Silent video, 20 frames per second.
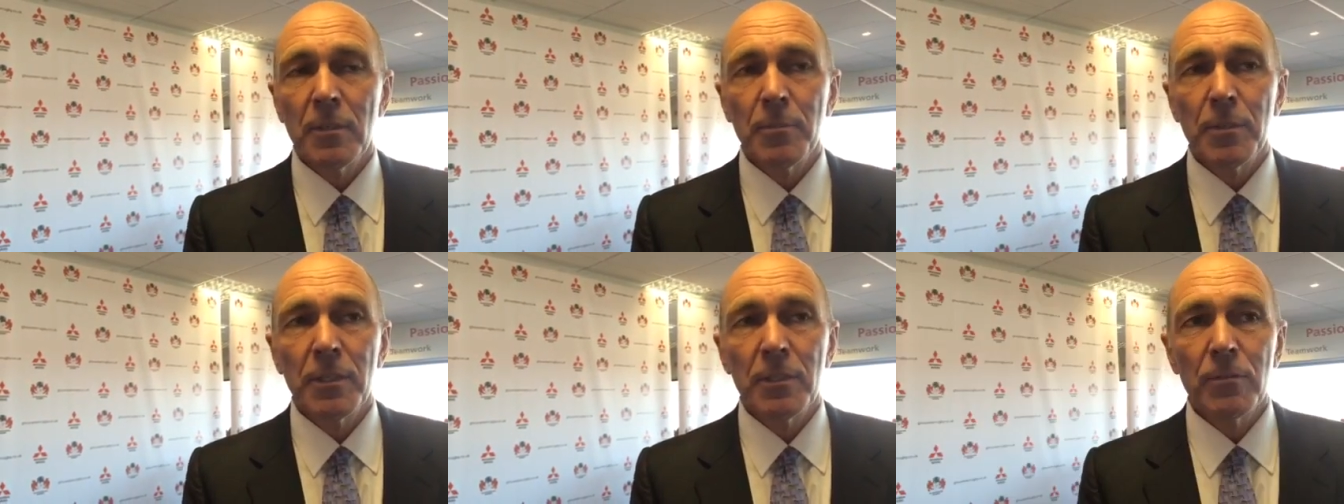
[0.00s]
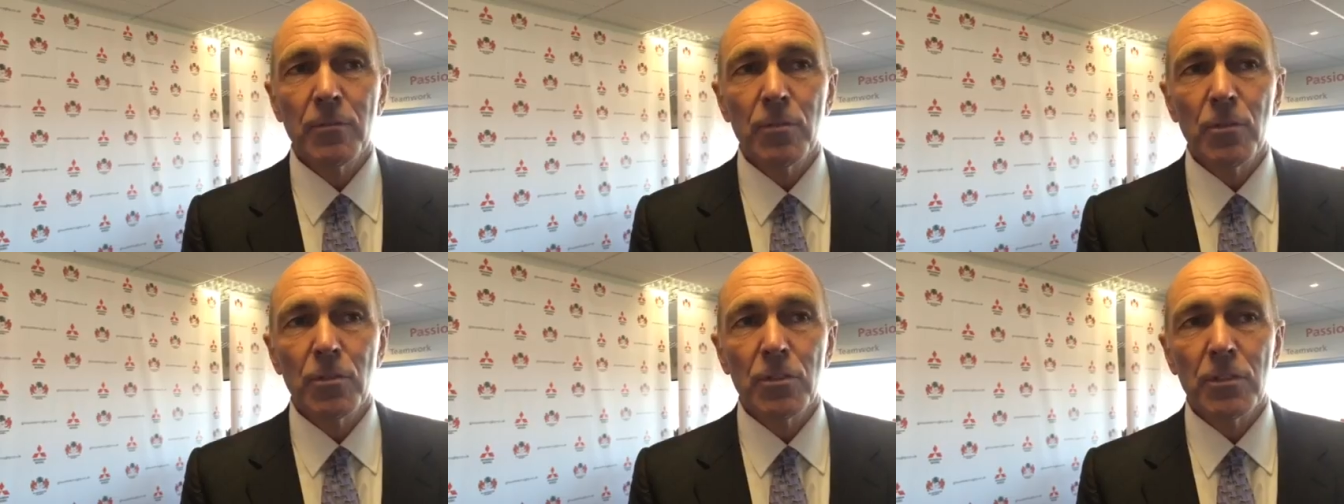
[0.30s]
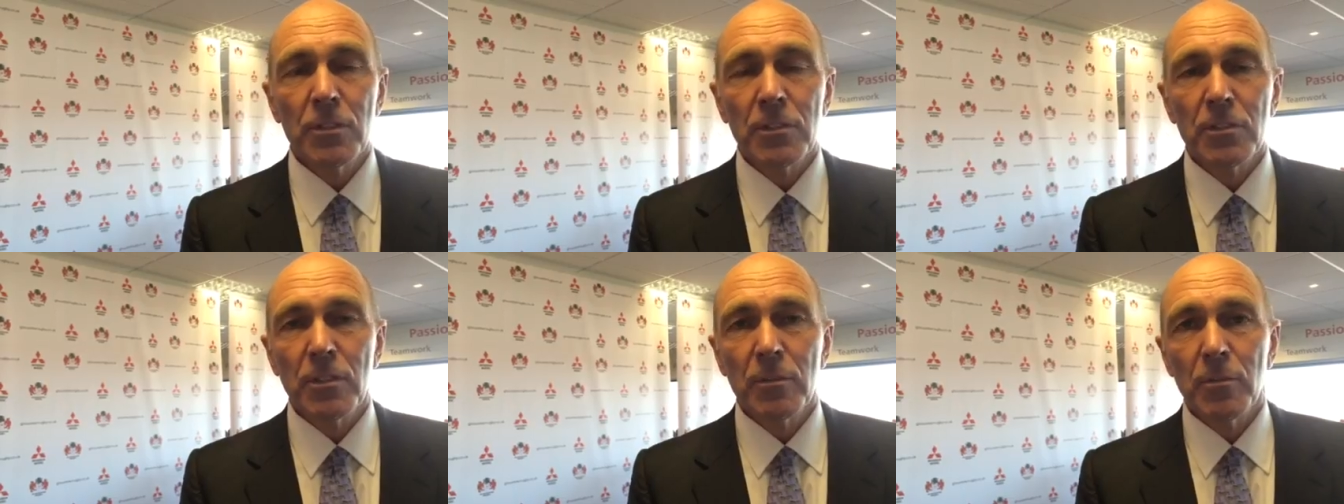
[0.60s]
but
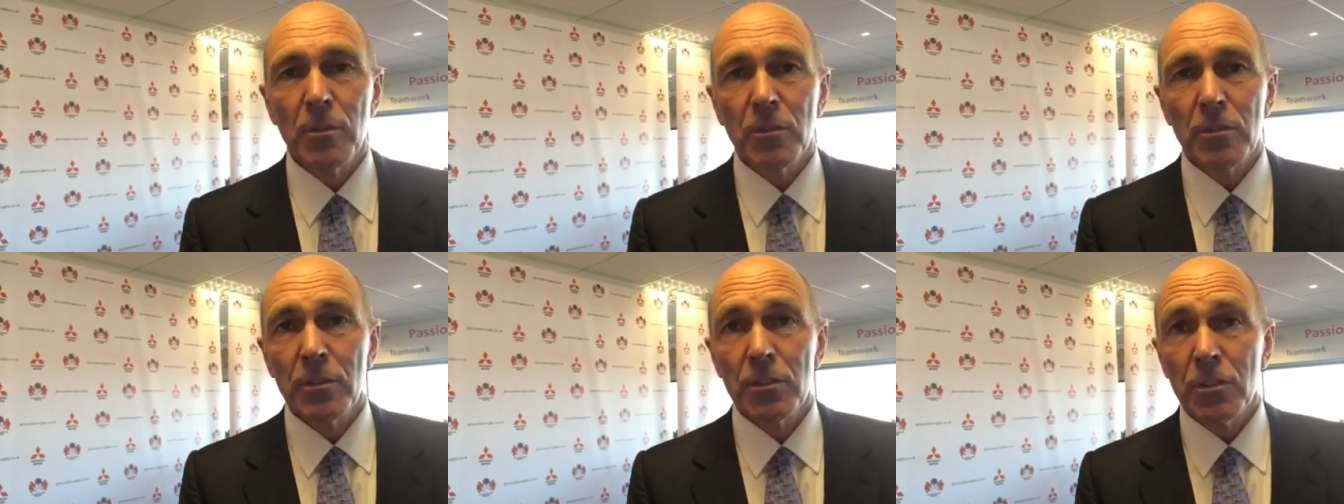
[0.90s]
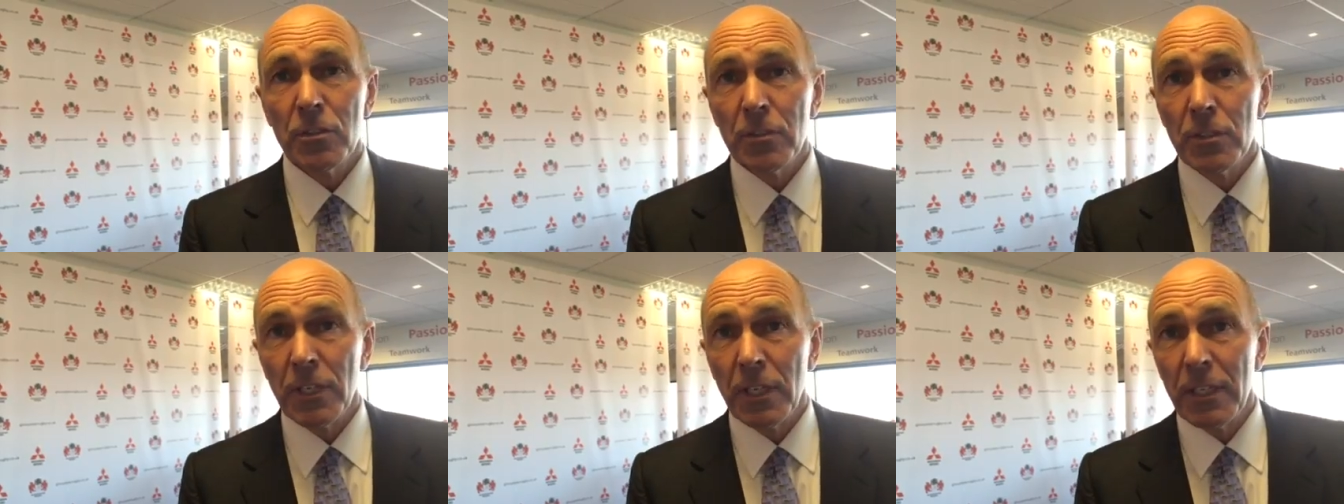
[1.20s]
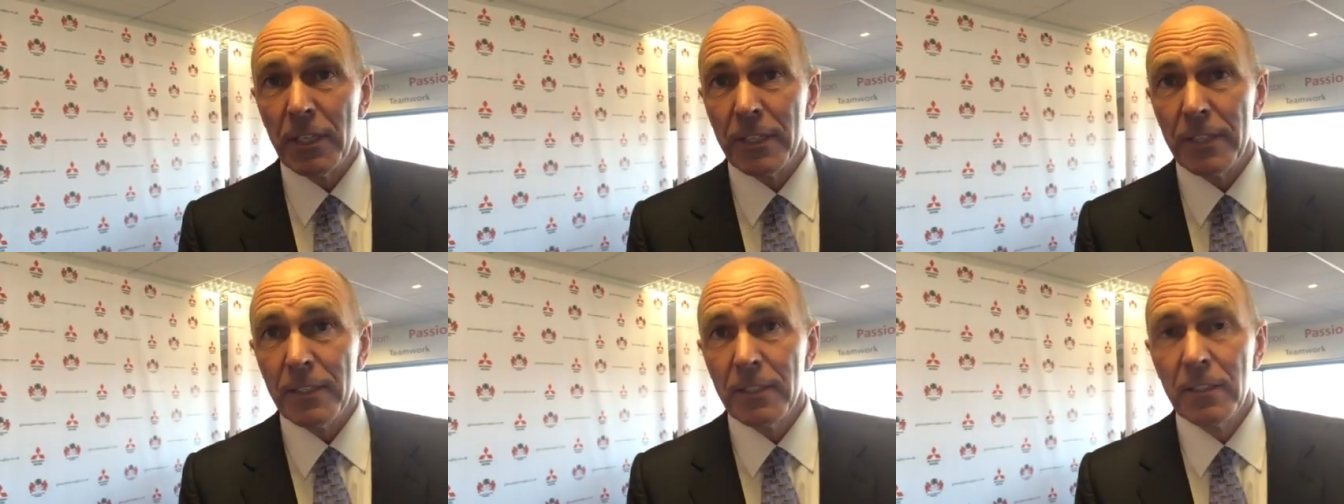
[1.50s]
unfortunately, Tom Walkinshaw
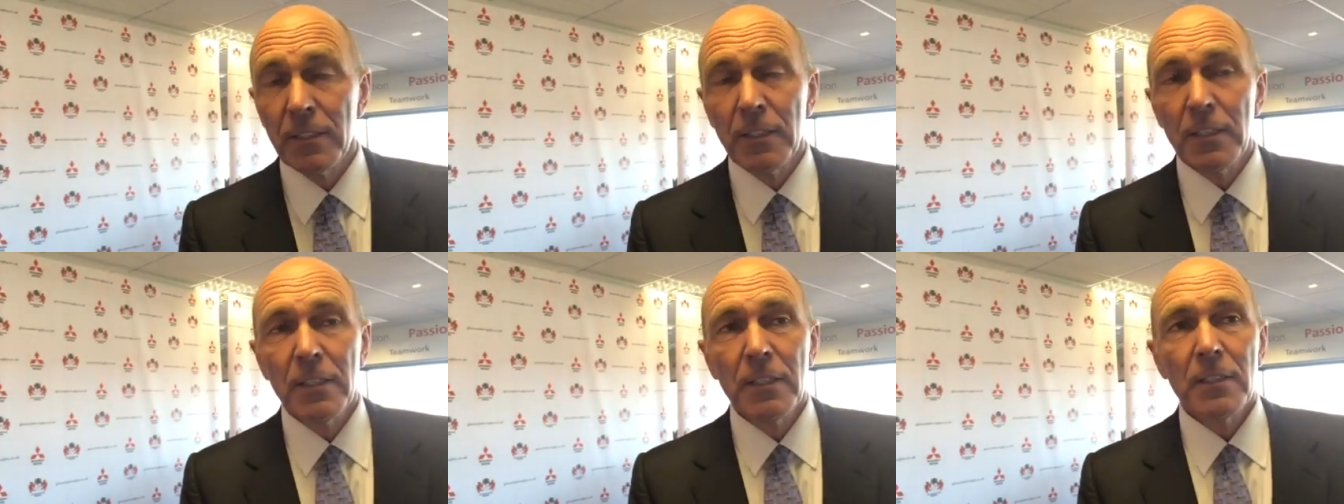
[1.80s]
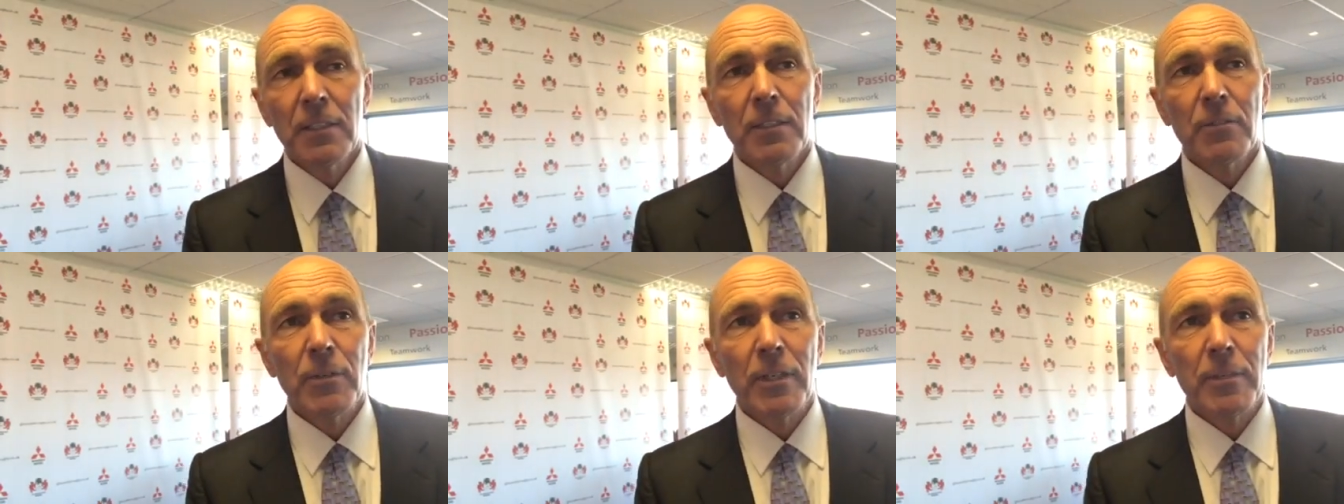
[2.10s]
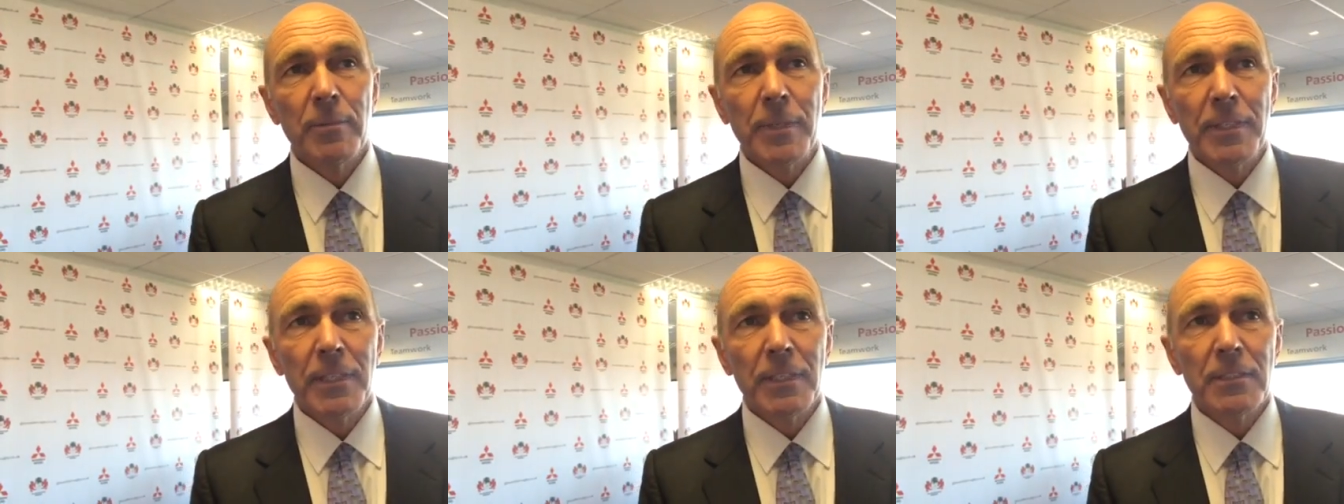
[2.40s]
died
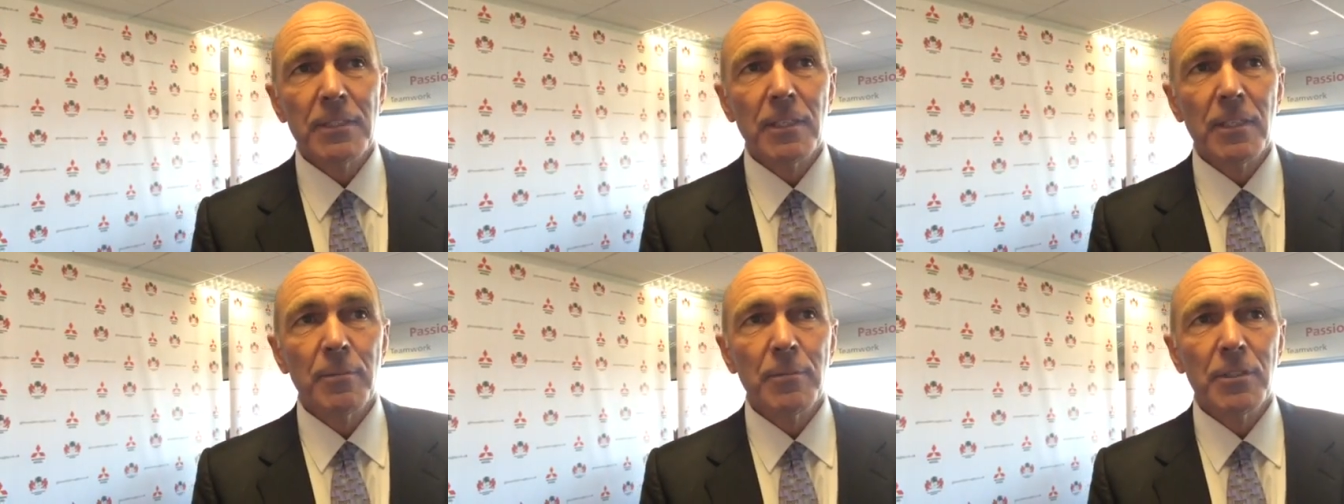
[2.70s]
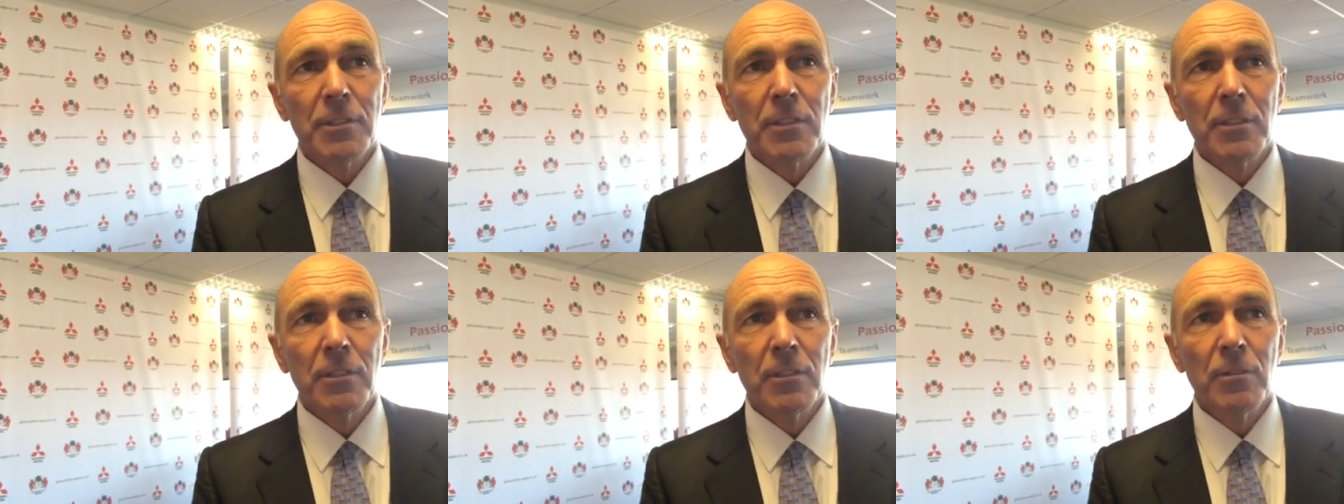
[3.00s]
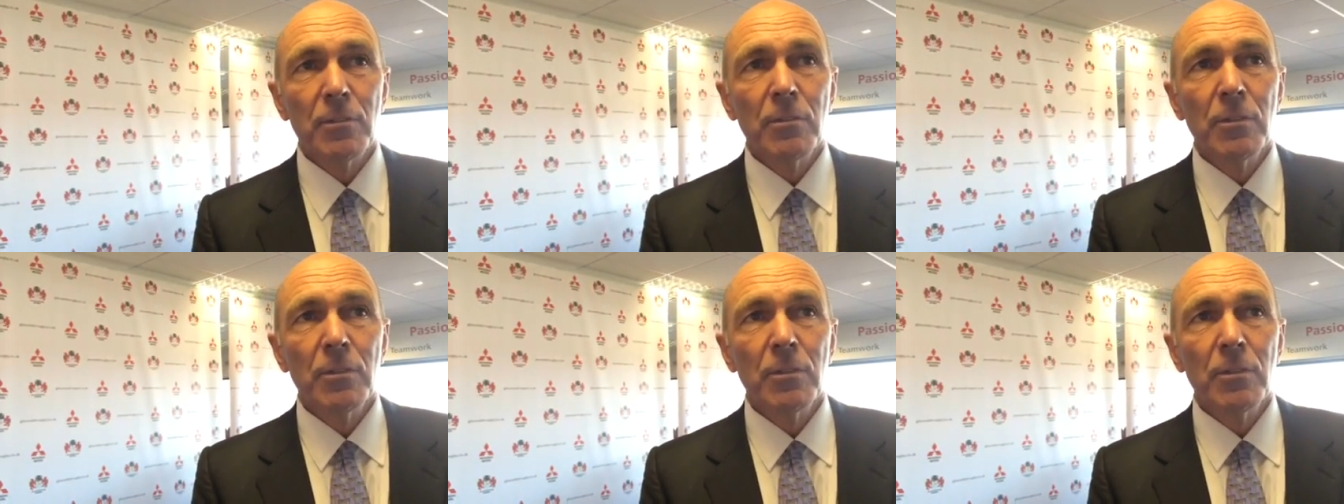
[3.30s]
around about that time, so